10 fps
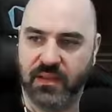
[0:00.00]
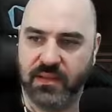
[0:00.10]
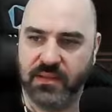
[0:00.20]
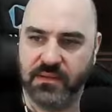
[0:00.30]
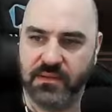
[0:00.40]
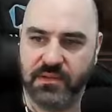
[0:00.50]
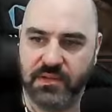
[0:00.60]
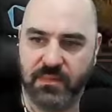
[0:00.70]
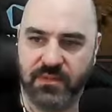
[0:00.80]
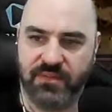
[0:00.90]
And so you
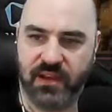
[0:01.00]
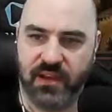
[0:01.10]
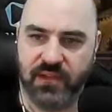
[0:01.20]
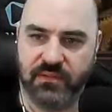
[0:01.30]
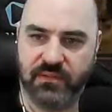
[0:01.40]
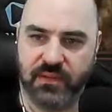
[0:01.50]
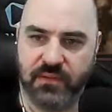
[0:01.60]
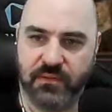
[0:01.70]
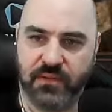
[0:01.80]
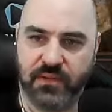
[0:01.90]
should be fine just running
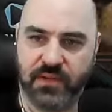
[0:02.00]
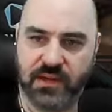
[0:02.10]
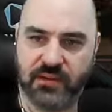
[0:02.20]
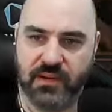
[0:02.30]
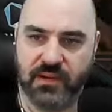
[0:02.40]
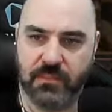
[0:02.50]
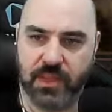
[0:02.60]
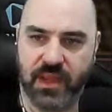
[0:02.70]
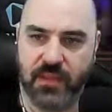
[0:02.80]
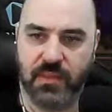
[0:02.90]
through all the shocked ground on the
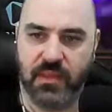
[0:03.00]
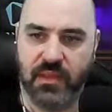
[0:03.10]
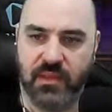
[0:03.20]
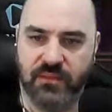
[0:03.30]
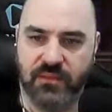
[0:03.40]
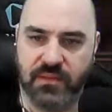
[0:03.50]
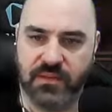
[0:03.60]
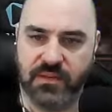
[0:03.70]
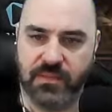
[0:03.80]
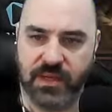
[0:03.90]
map.
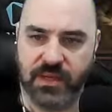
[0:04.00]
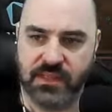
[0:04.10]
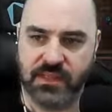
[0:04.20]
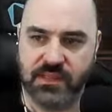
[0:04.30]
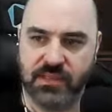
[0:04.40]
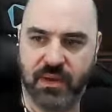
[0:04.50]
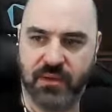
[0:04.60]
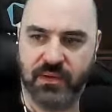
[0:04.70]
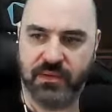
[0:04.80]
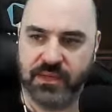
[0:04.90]
Versus bosses, you probably
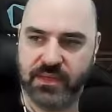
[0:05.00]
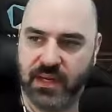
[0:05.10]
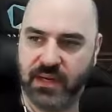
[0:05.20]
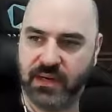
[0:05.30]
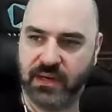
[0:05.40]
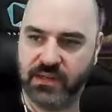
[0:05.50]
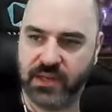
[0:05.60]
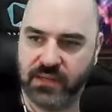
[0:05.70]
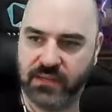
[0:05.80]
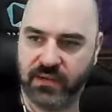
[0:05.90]
don't want to stand in any
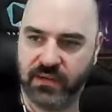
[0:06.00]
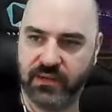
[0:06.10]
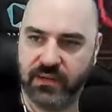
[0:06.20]
shocked ground.